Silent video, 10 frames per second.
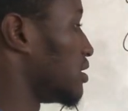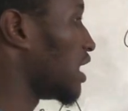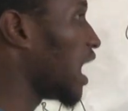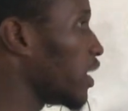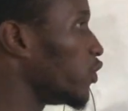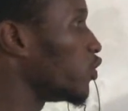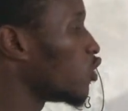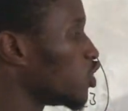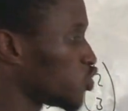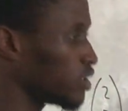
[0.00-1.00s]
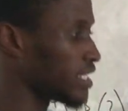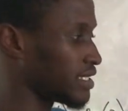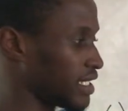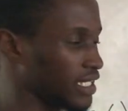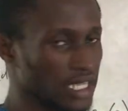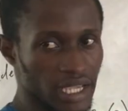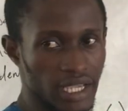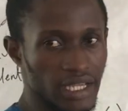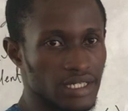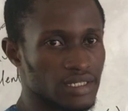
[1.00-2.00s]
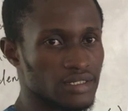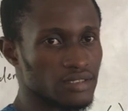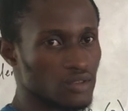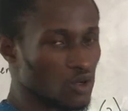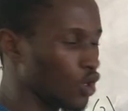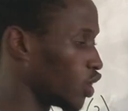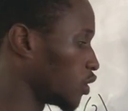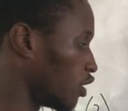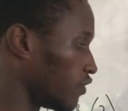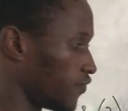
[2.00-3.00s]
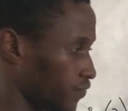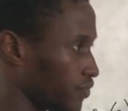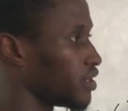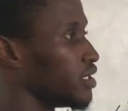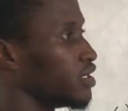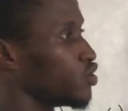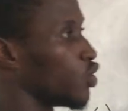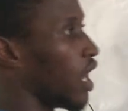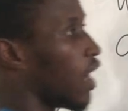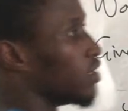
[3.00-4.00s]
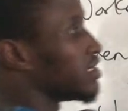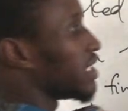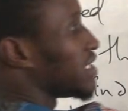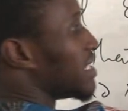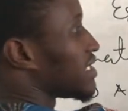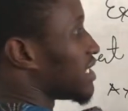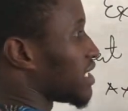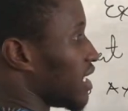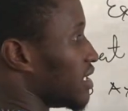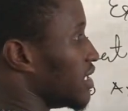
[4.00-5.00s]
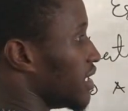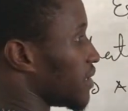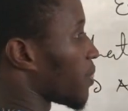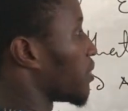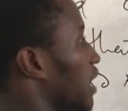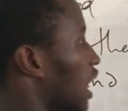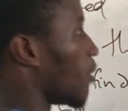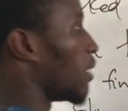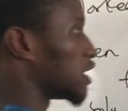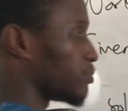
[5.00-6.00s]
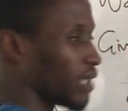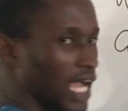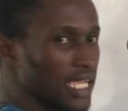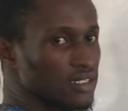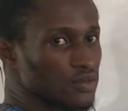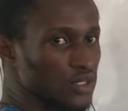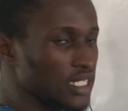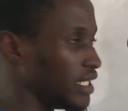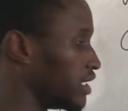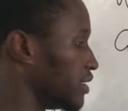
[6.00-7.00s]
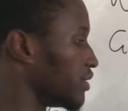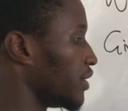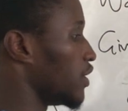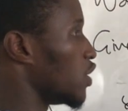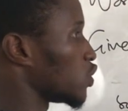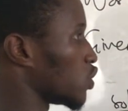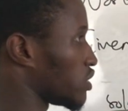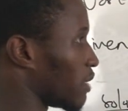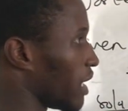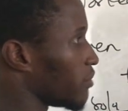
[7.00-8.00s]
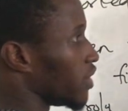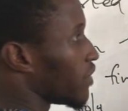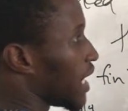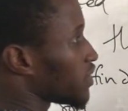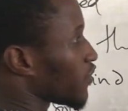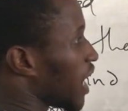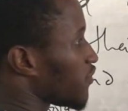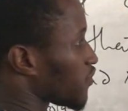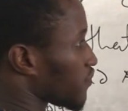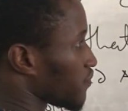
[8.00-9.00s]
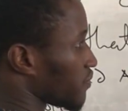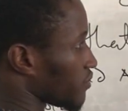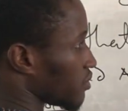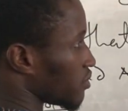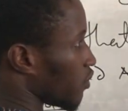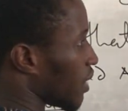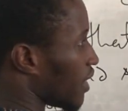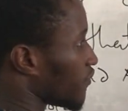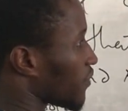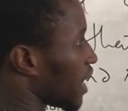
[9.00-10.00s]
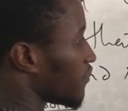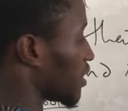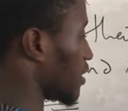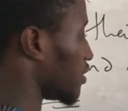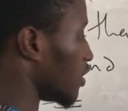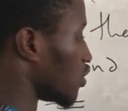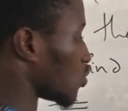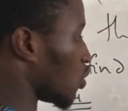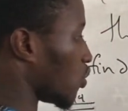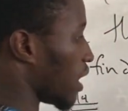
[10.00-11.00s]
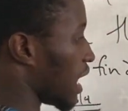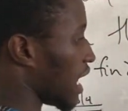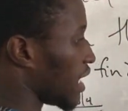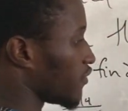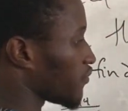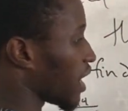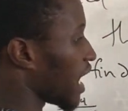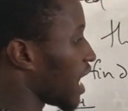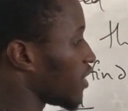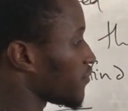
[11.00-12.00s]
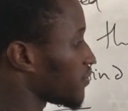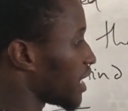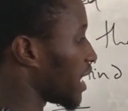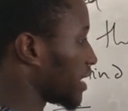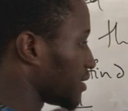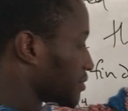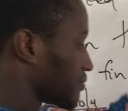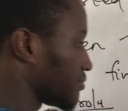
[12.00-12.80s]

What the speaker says: Then we go to the second column of. So I'll take the second here, then I'll multiply with the A. So somehow we write 5, 1, 5, 9. So 1, 5, 9.